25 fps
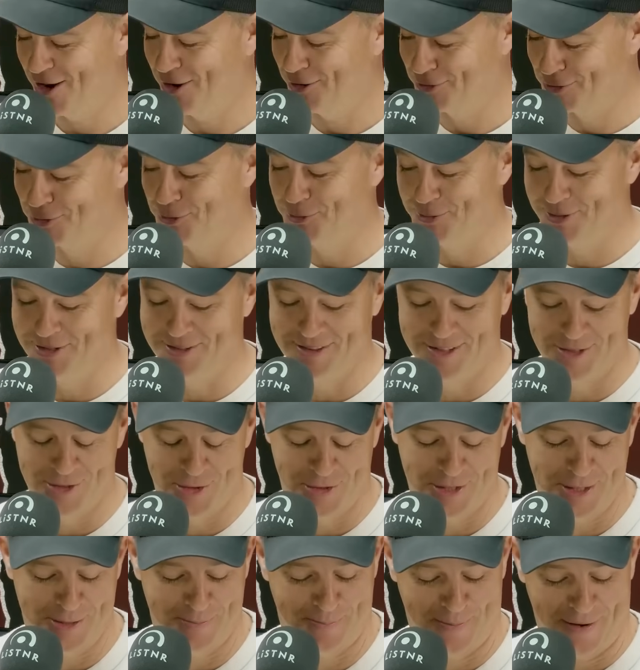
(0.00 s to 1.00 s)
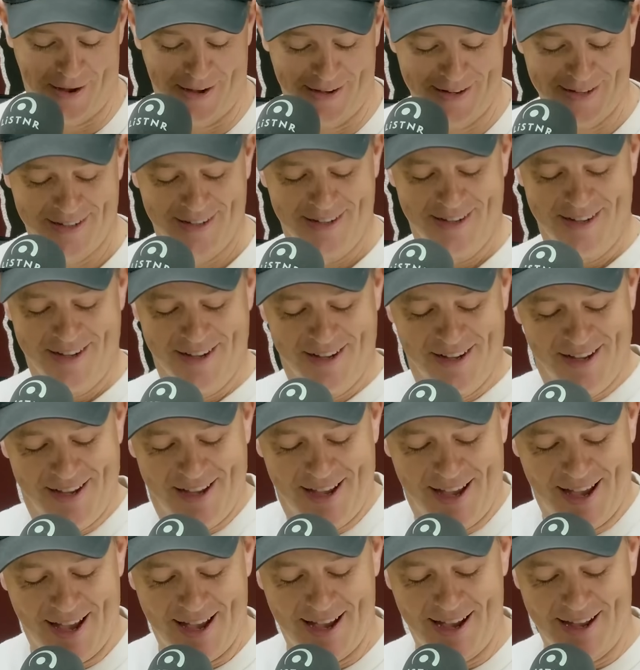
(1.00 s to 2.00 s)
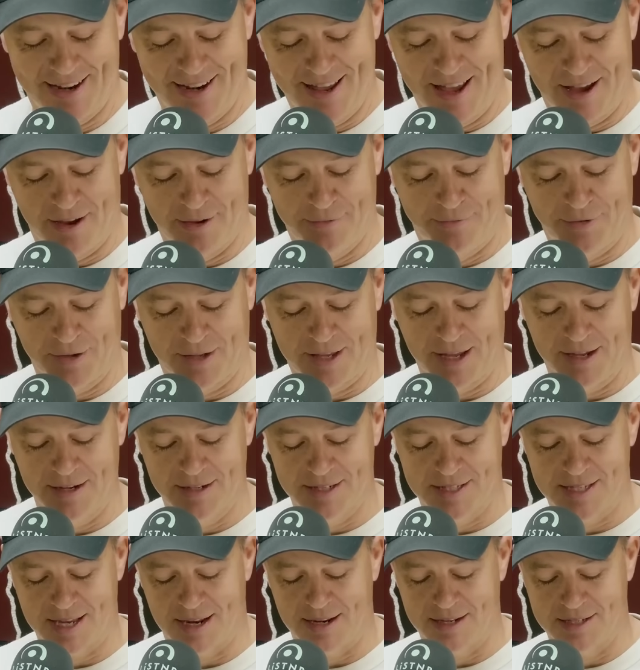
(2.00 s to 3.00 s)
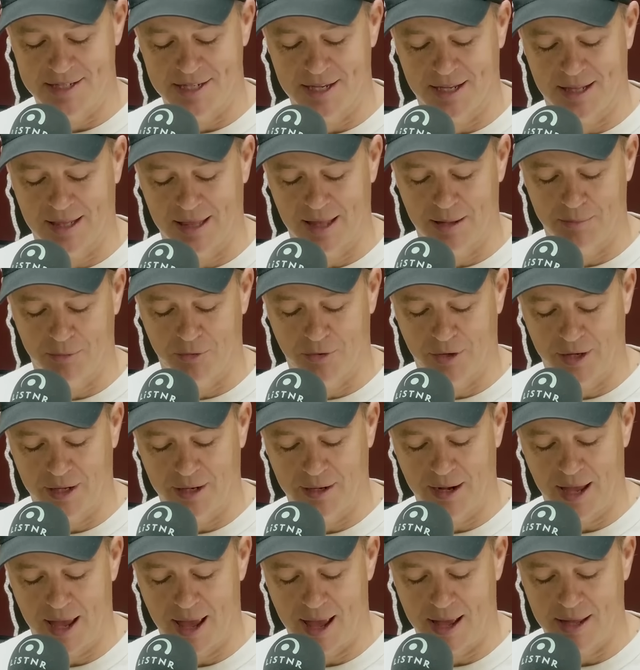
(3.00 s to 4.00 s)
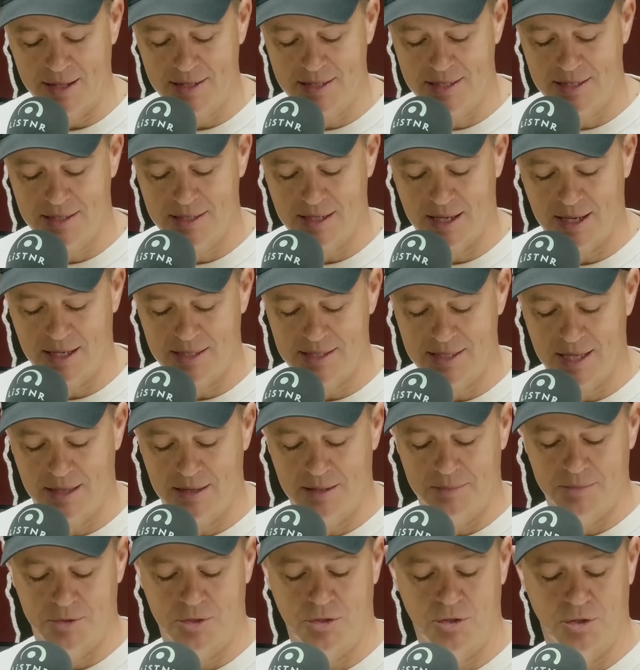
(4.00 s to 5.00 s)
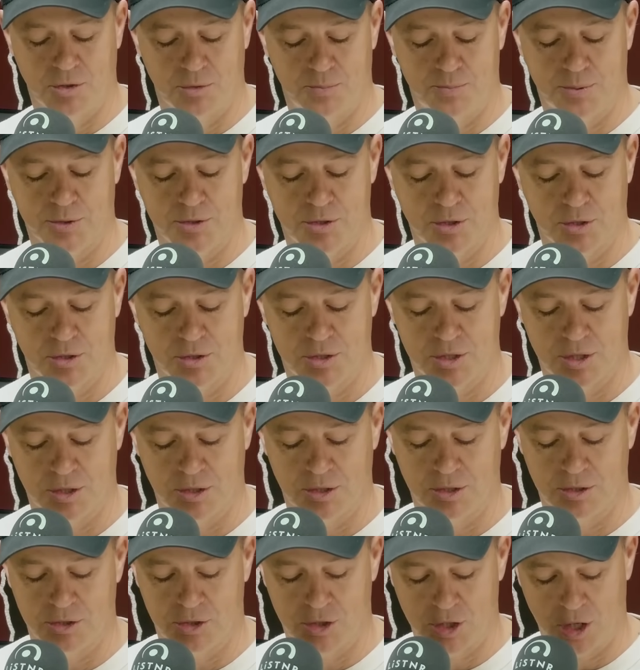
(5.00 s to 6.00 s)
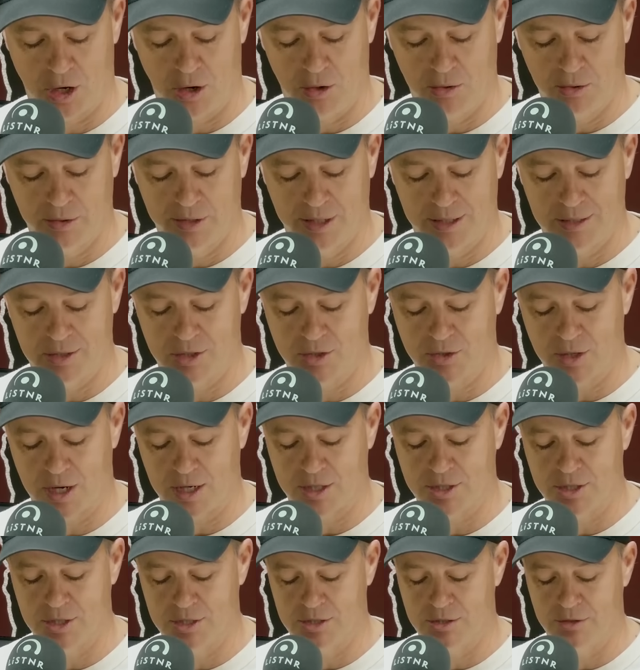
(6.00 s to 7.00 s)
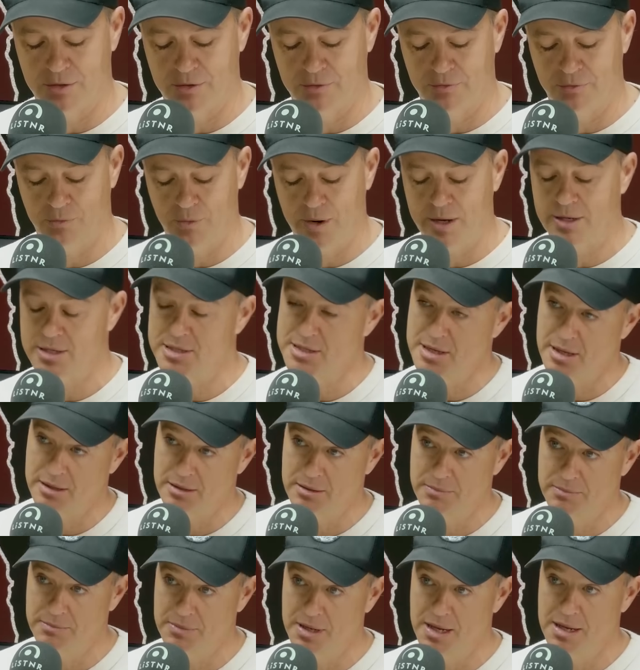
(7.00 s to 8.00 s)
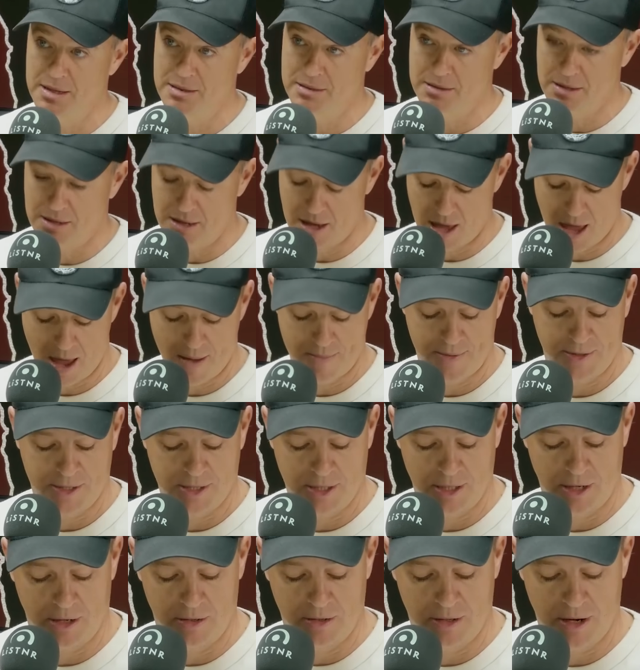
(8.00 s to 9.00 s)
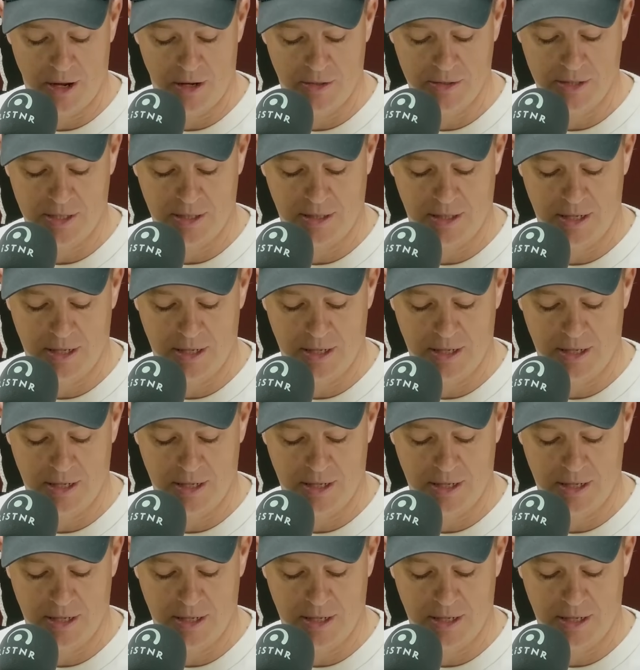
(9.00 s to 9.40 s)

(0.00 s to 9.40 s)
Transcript: I'll do it in the drinks break. Now, if you're keen to send us your club cricket hats, send them to producer Joel. The instructions of where to send them in the episode notes.